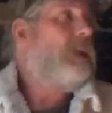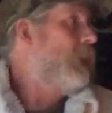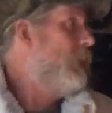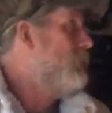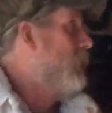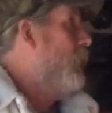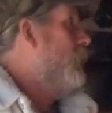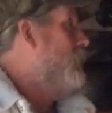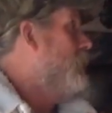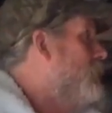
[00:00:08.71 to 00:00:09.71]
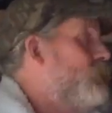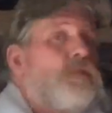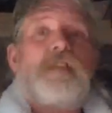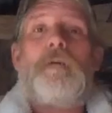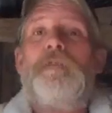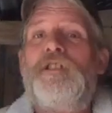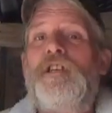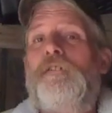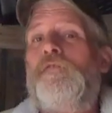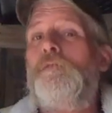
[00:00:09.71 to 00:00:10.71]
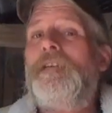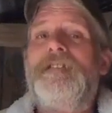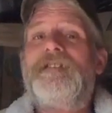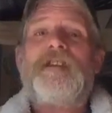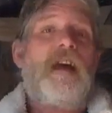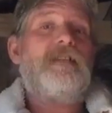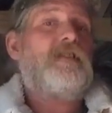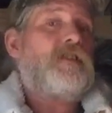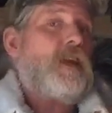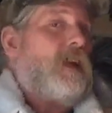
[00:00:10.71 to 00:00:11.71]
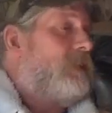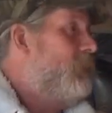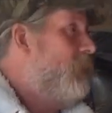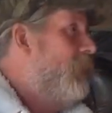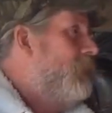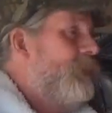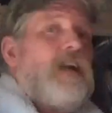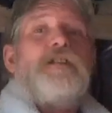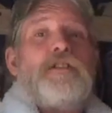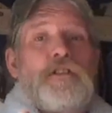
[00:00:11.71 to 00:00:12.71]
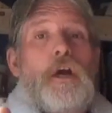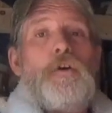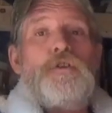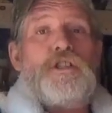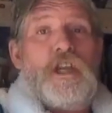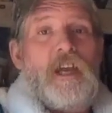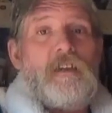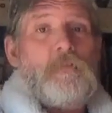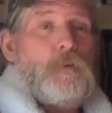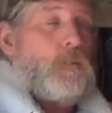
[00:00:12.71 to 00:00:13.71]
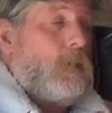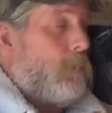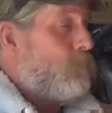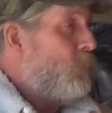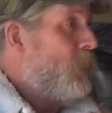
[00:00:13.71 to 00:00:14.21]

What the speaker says: And this one's coming to you from inside the shed, the Toadshed, if you will.